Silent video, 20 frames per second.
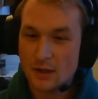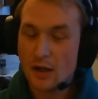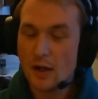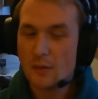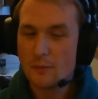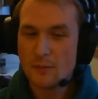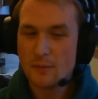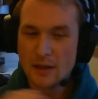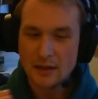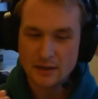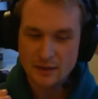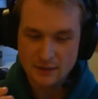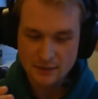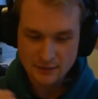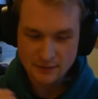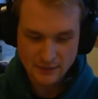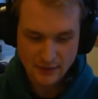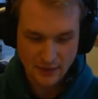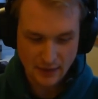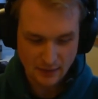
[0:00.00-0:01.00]
a lot better
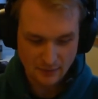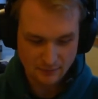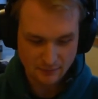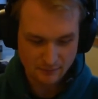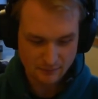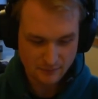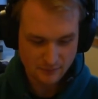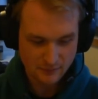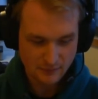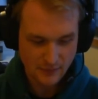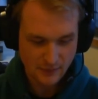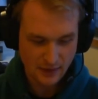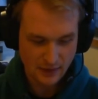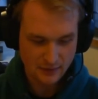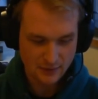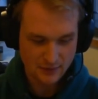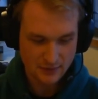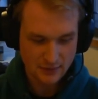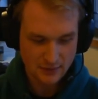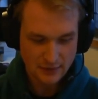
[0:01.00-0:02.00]
um,
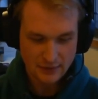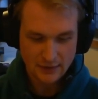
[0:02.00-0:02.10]
and